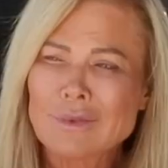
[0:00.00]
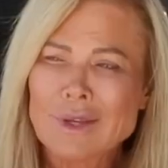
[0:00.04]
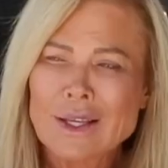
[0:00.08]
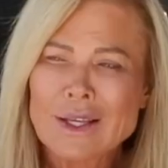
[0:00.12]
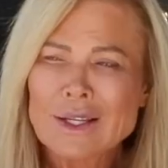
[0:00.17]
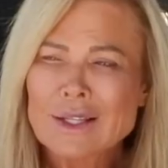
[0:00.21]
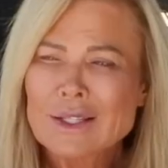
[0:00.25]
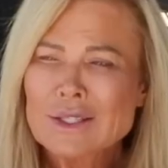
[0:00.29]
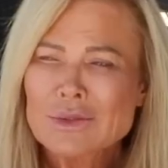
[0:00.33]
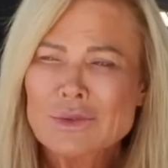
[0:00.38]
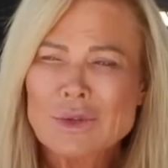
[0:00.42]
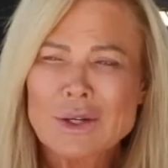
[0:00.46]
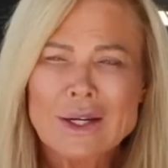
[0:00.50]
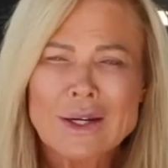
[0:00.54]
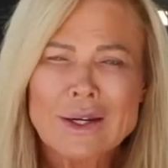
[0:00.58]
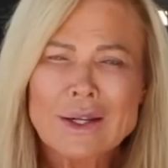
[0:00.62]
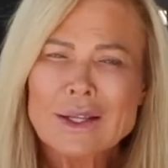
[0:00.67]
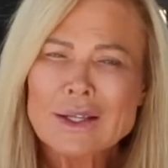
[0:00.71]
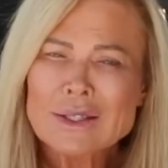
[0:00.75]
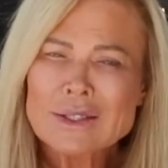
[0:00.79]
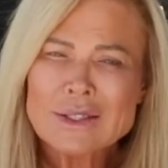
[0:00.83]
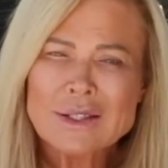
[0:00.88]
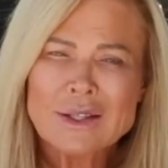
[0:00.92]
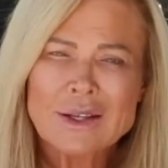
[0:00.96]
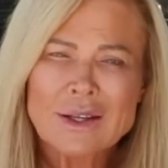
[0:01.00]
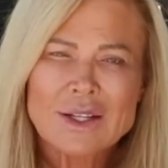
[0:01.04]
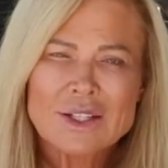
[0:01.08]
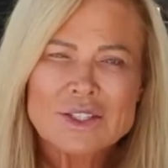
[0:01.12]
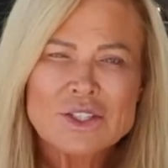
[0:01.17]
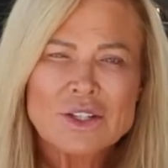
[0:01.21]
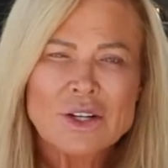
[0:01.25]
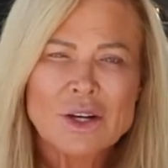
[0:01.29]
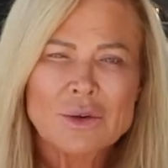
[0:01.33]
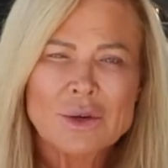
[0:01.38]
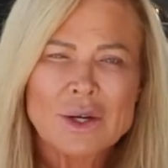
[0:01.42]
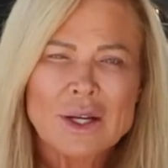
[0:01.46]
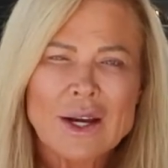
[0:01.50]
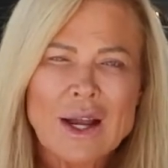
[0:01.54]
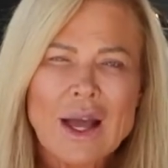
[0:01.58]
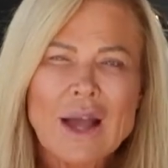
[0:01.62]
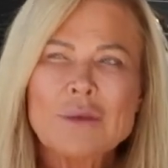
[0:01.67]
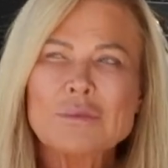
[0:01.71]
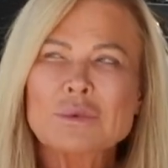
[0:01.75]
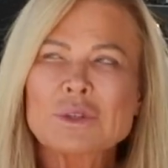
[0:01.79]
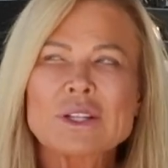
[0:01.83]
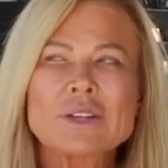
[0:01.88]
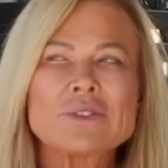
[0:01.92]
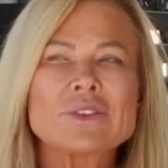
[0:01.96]
it is what it is. Because you know what?
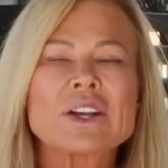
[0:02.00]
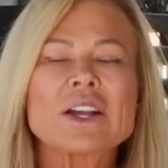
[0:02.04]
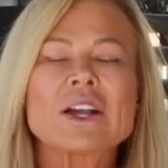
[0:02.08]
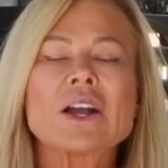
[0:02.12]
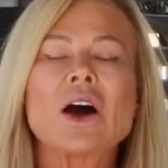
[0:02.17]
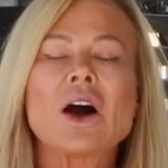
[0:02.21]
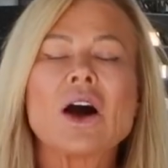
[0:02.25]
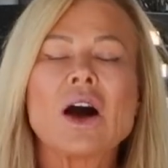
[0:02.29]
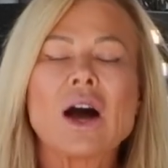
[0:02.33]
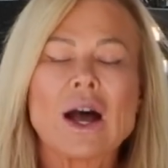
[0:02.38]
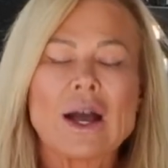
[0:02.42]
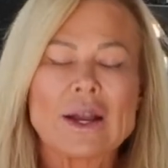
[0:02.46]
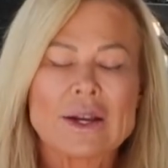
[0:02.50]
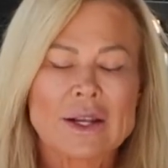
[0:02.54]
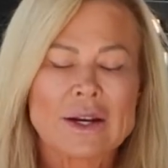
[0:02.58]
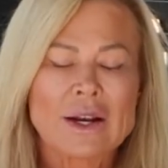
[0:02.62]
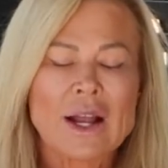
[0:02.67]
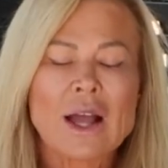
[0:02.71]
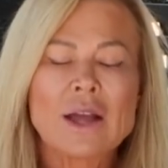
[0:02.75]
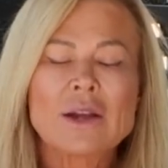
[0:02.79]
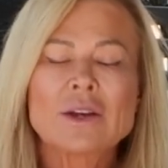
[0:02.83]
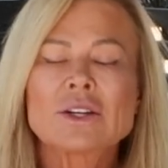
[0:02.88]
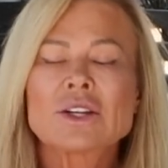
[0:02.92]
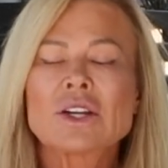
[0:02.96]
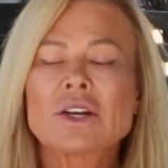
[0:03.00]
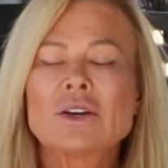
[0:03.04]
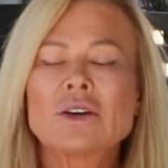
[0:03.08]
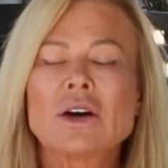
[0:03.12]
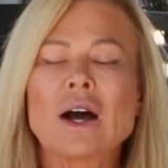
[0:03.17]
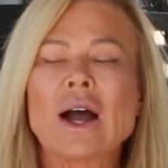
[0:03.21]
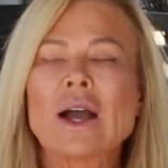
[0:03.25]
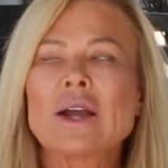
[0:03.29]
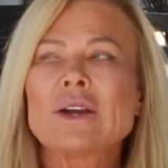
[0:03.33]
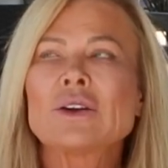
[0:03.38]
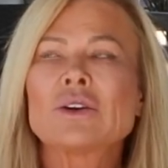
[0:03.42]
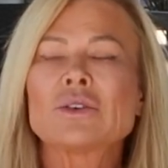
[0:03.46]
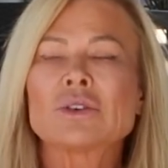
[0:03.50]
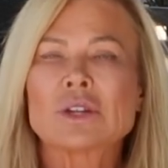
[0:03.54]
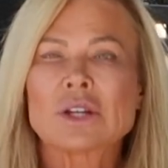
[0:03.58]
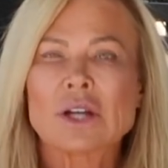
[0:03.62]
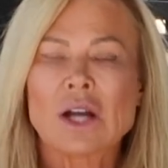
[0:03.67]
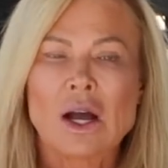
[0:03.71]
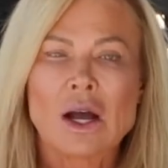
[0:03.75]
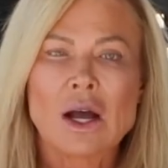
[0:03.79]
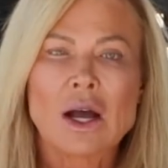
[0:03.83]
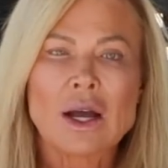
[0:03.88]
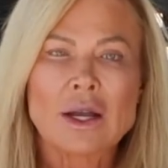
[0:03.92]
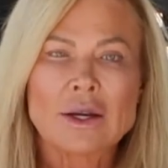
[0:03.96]
I believe in God, and I know
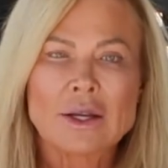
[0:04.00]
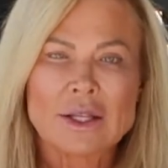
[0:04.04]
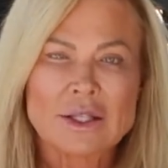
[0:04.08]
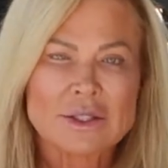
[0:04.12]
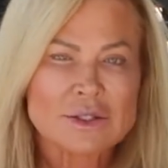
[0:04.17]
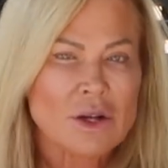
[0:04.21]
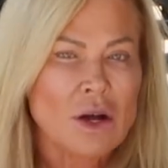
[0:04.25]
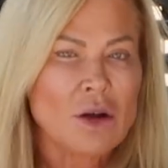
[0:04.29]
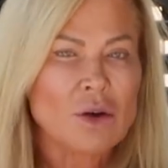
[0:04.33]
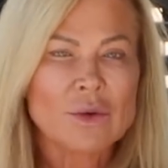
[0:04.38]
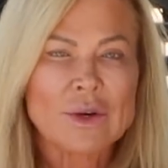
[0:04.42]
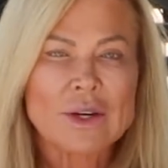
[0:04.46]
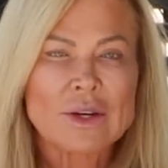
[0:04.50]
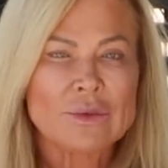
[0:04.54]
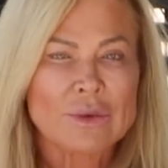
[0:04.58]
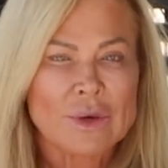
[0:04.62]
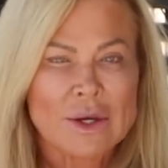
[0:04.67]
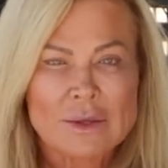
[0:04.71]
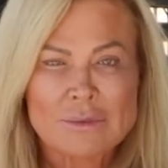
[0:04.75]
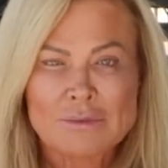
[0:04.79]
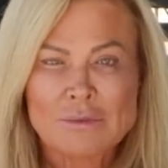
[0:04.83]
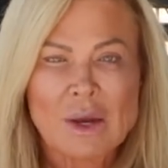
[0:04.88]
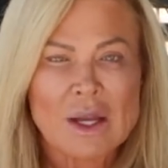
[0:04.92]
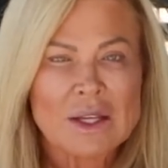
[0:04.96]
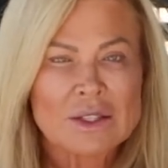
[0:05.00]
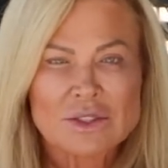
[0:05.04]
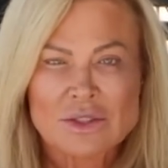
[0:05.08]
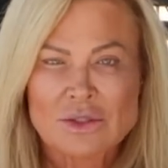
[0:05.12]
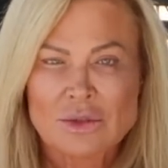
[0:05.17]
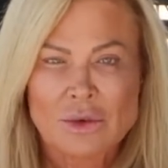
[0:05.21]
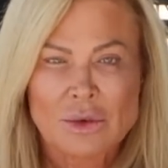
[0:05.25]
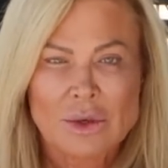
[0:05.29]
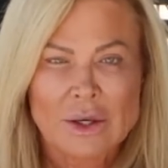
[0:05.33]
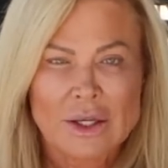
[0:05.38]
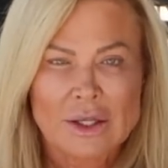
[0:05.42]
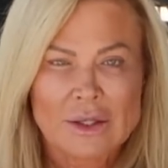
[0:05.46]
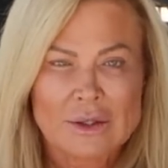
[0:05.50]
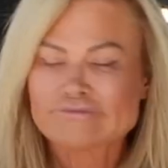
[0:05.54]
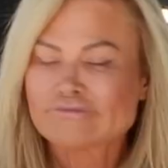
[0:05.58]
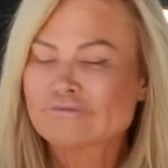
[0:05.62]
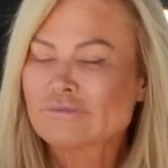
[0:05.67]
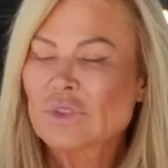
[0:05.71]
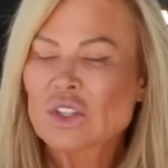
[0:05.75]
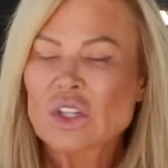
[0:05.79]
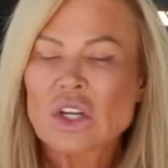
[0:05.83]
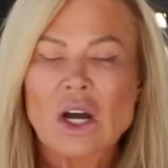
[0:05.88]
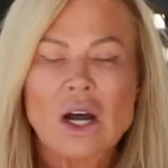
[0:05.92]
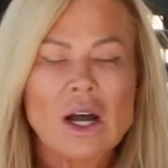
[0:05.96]
God has already written my story.
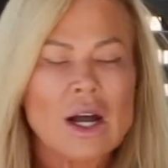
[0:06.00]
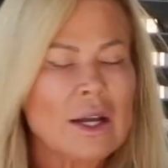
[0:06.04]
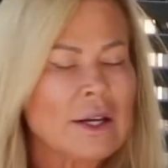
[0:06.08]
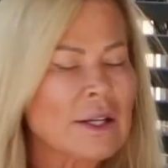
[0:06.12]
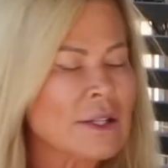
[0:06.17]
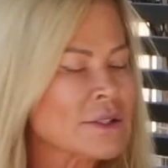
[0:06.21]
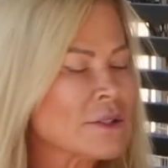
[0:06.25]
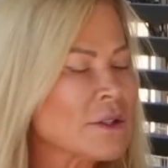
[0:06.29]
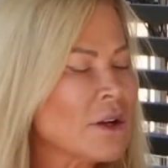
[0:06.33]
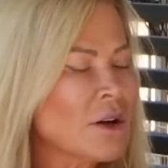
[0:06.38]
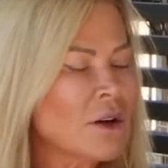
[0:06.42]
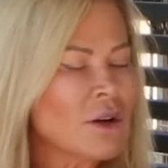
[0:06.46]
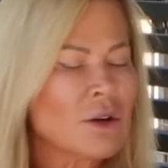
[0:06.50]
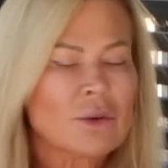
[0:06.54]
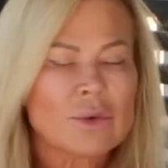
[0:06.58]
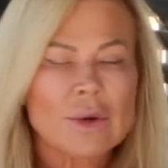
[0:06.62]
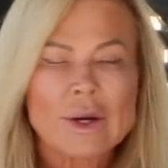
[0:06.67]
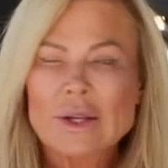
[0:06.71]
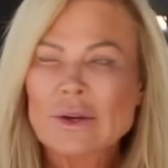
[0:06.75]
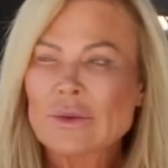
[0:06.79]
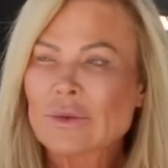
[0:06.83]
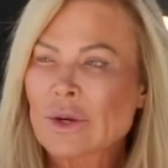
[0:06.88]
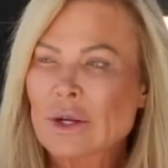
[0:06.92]
God has already